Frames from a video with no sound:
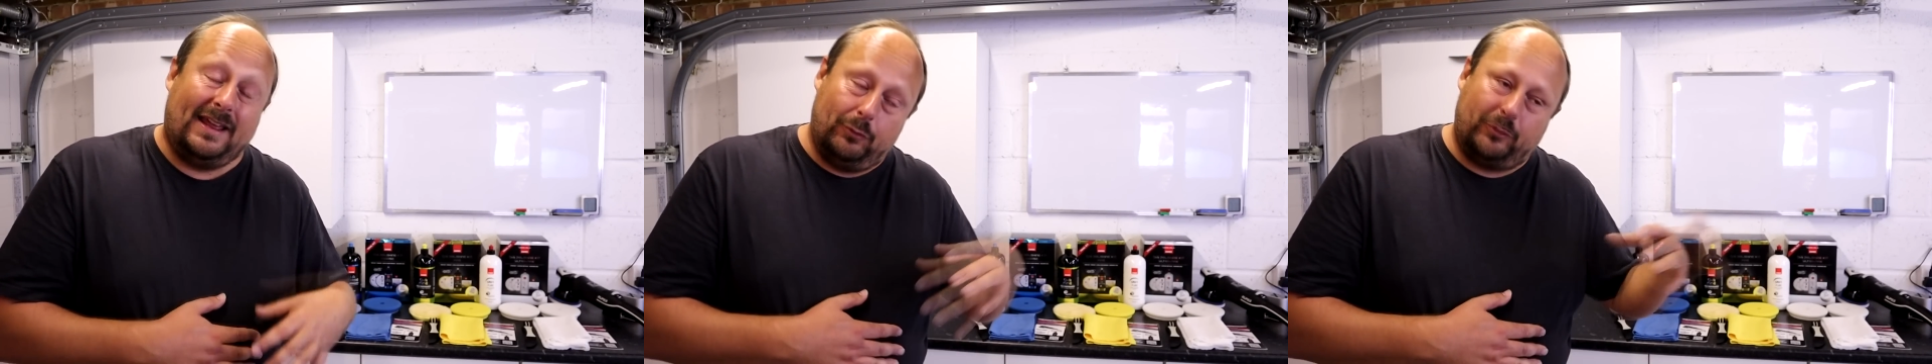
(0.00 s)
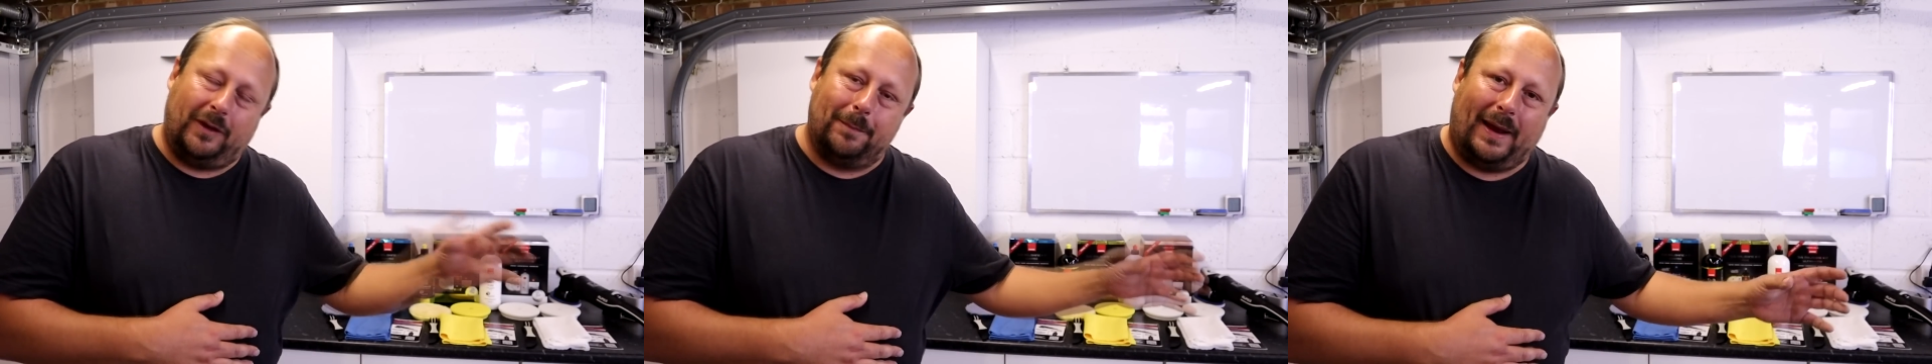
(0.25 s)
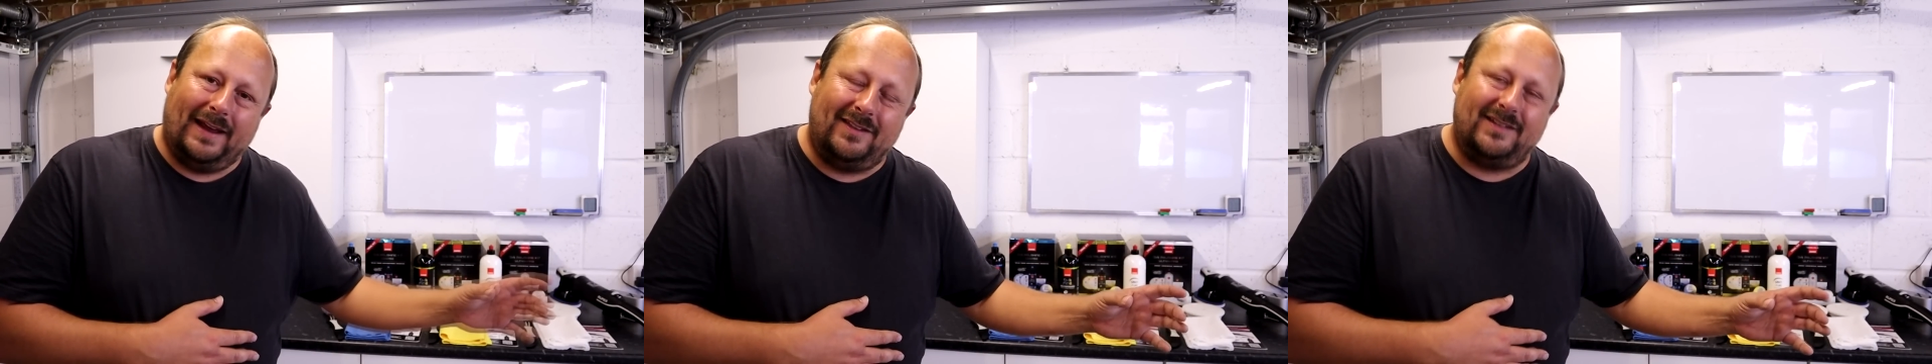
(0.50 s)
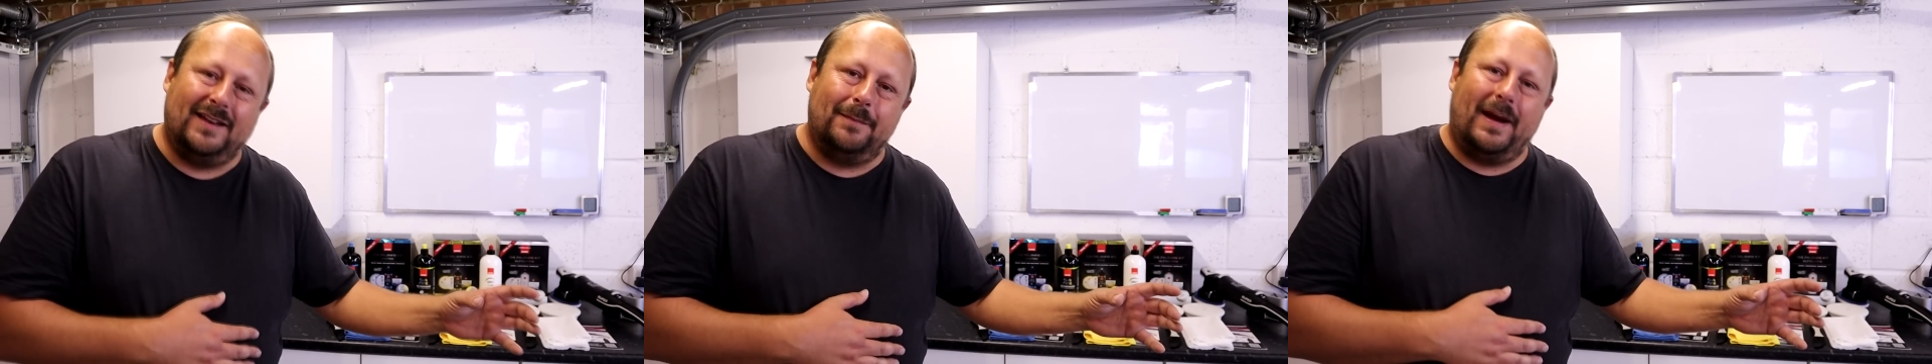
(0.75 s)
they're also
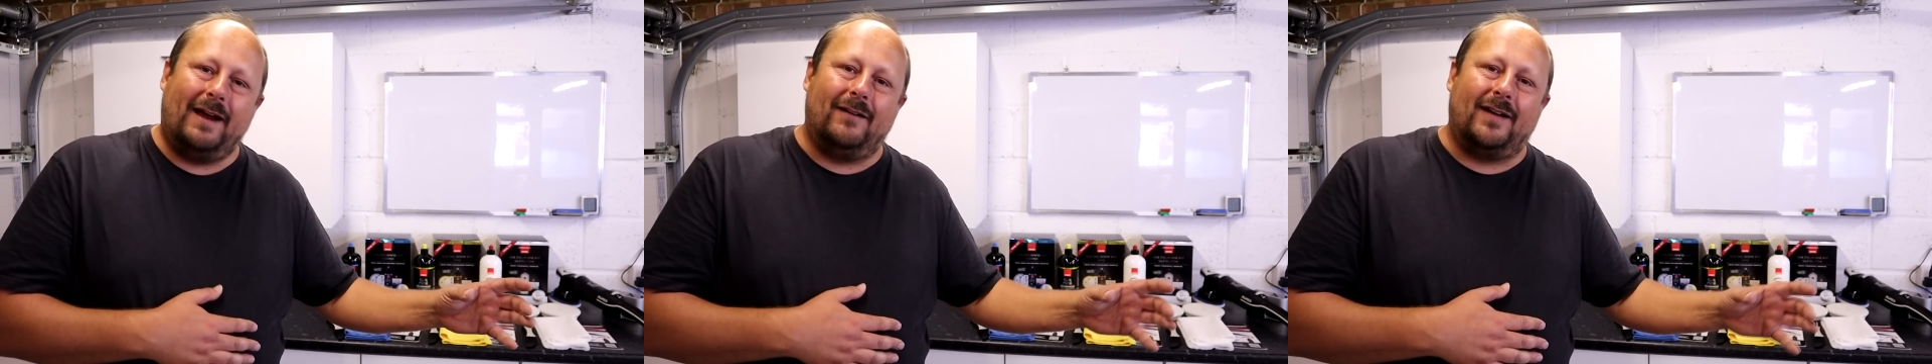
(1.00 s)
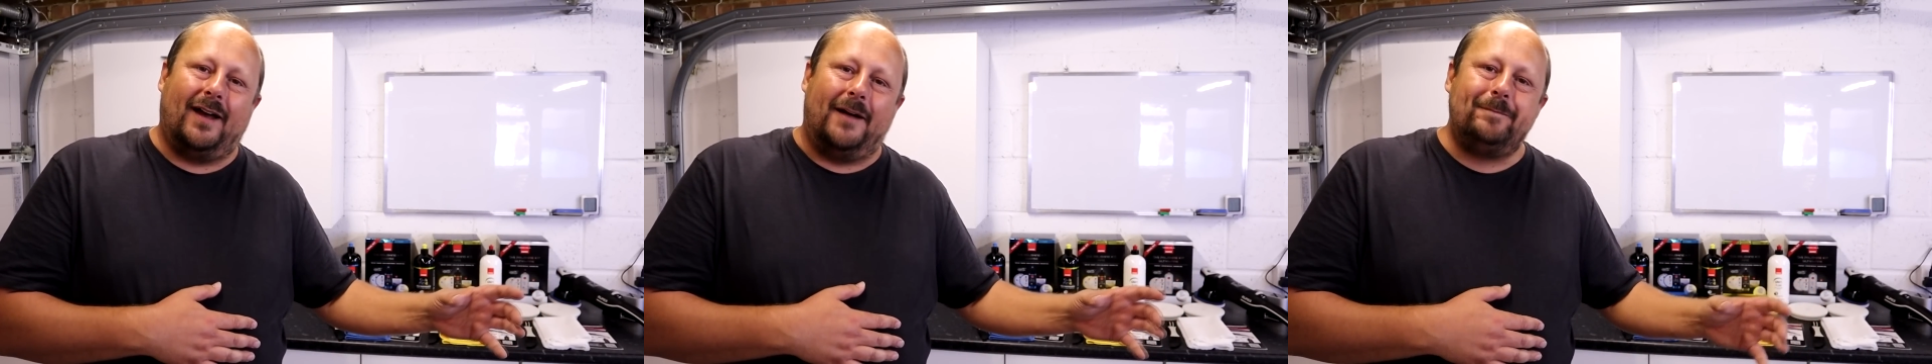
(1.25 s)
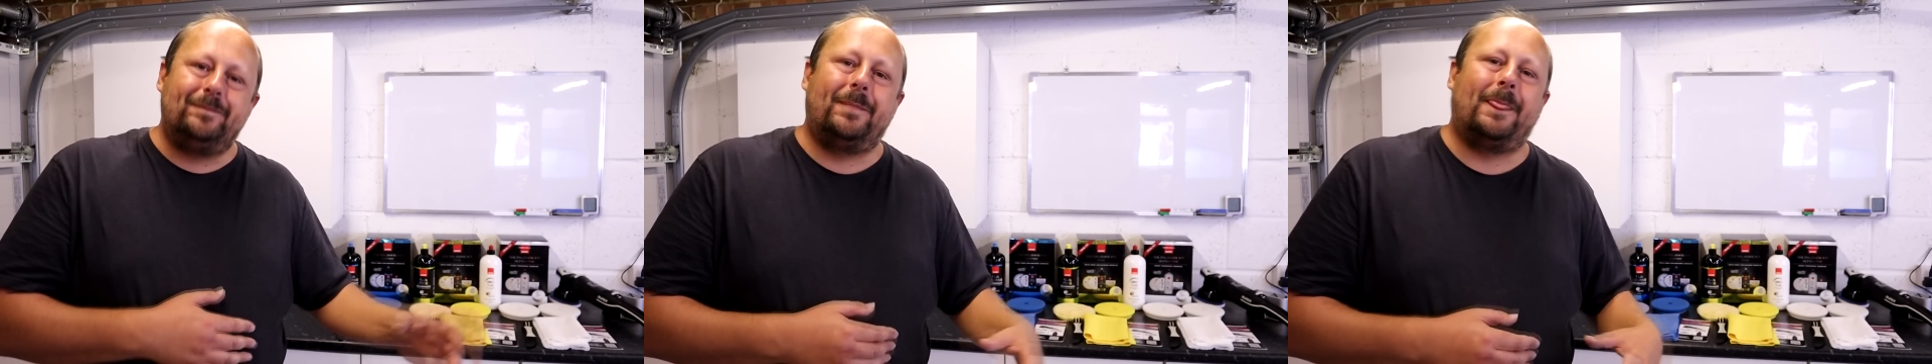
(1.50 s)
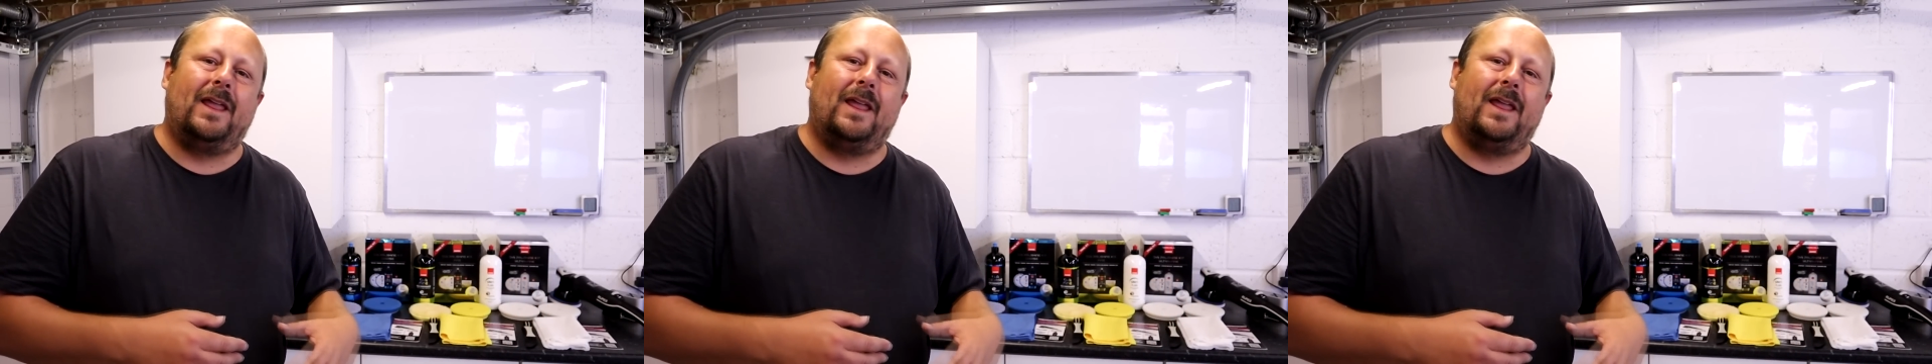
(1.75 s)
based in America,